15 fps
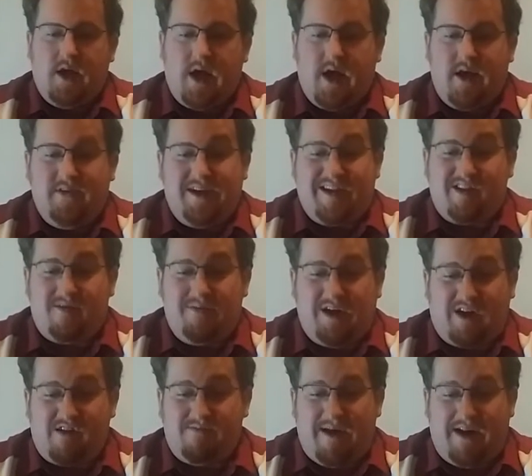and that's to be
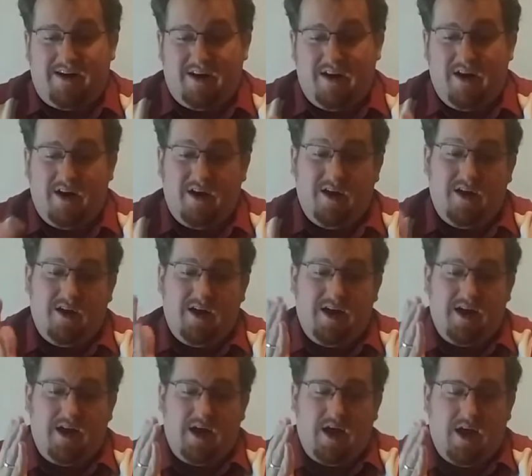expected.
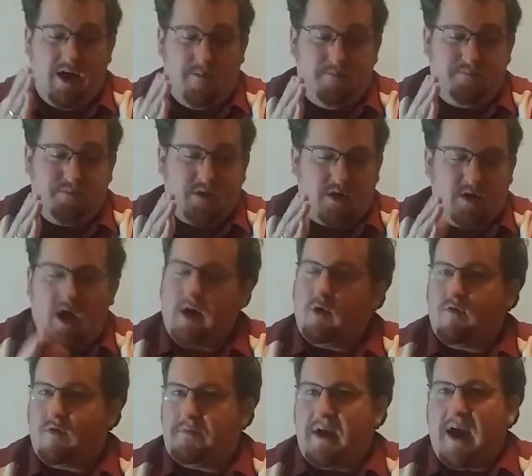Not
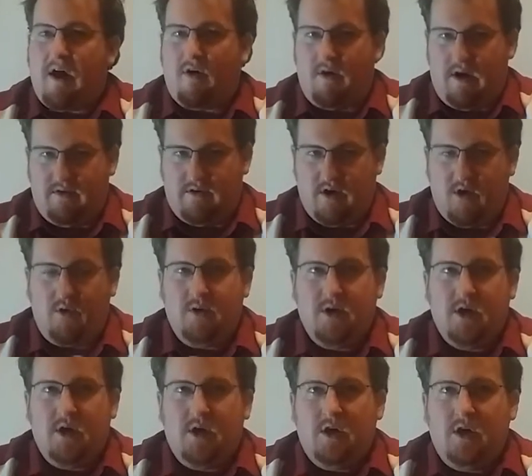overpowering, though.
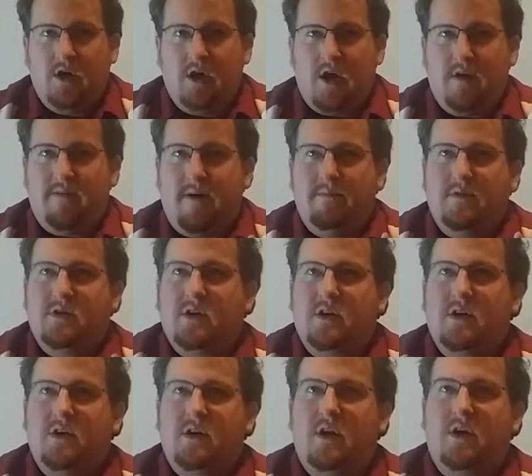If I'm
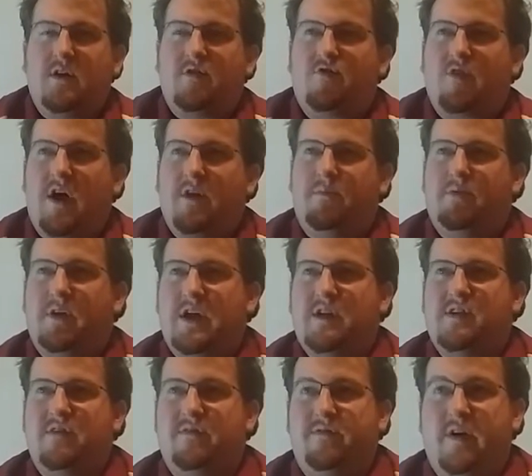gonna try to
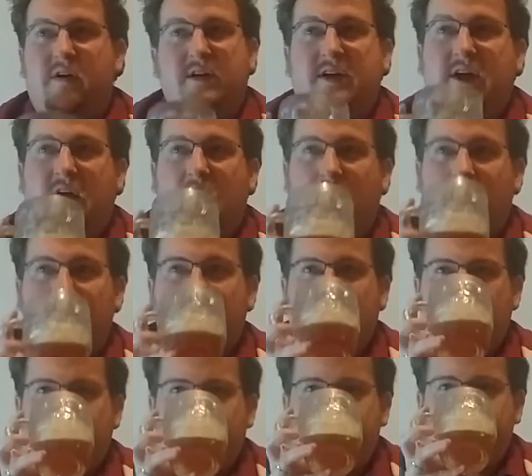place it very
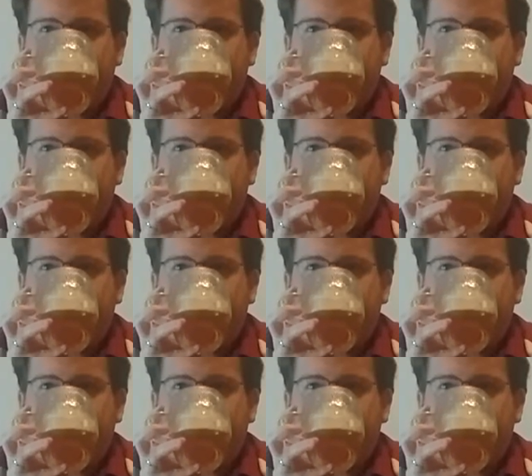caramelly,